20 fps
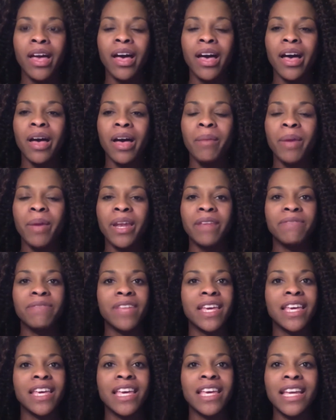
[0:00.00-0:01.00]
And if
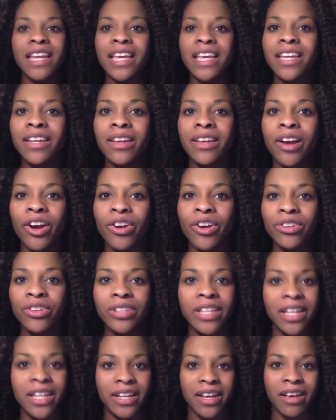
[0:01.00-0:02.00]
they get in
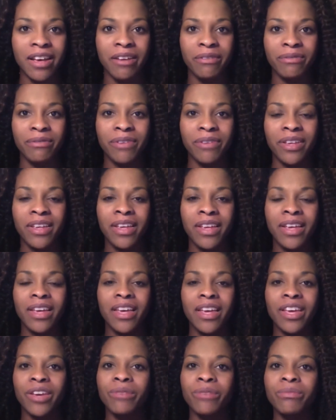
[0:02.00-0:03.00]
early enough,
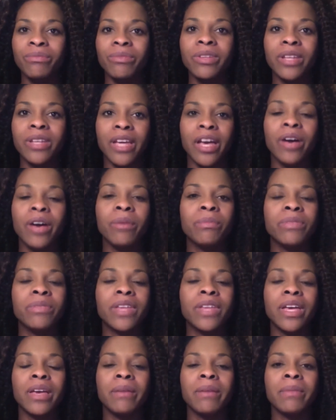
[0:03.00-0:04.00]
it can really help
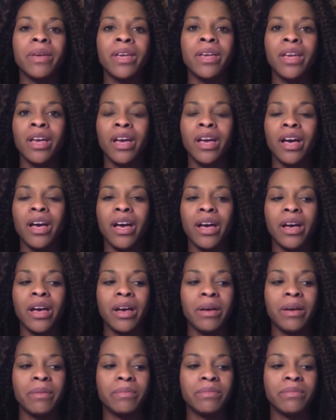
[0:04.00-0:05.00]
them
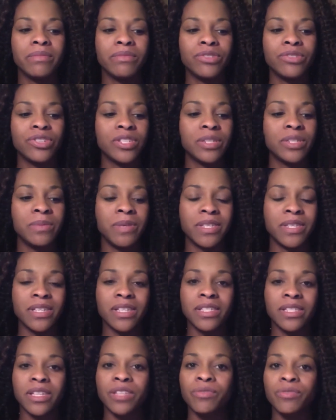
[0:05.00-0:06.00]
just to be
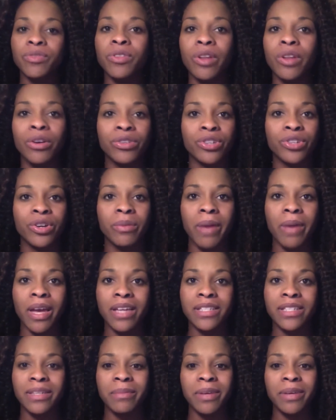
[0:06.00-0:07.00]
successful long-term
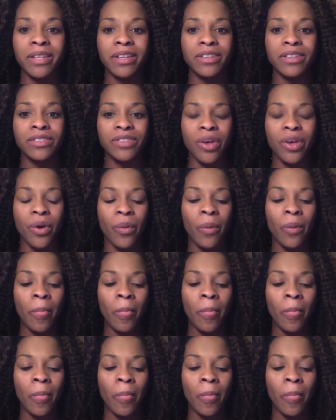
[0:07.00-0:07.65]
academically. So